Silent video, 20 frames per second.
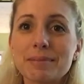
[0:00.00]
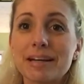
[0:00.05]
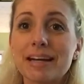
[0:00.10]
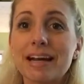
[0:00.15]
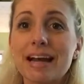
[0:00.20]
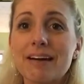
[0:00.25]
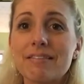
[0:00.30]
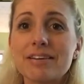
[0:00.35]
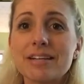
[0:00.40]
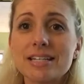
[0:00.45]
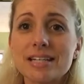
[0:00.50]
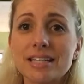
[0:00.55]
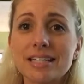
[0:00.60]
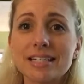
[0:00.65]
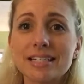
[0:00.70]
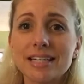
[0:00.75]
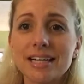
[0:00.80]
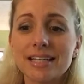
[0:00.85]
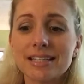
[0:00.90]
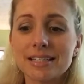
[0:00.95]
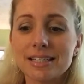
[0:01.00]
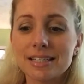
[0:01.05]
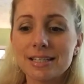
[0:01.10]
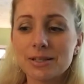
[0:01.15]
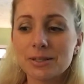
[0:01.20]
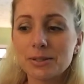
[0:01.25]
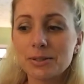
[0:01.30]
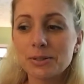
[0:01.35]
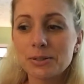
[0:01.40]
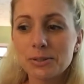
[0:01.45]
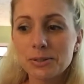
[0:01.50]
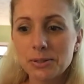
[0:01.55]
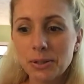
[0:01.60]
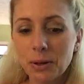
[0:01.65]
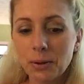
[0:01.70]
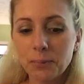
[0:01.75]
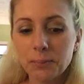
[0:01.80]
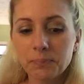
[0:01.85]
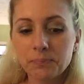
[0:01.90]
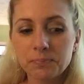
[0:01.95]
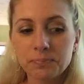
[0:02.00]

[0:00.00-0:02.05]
but I haven't done it yet either. So